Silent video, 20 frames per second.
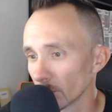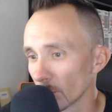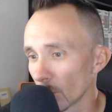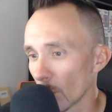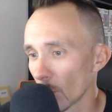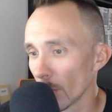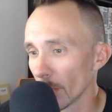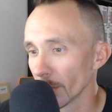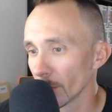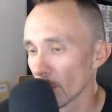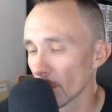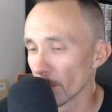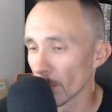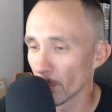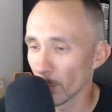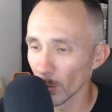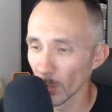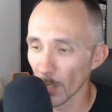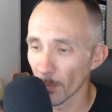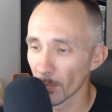or you want me to
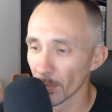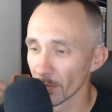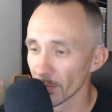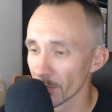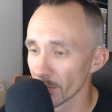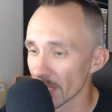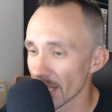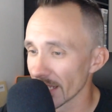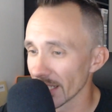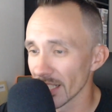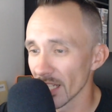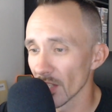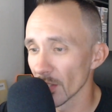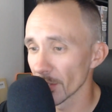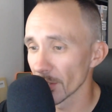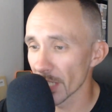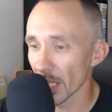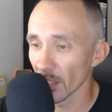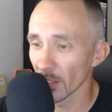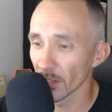pull up any
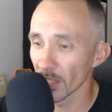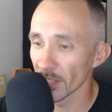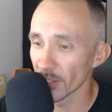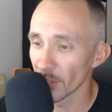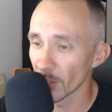other channel that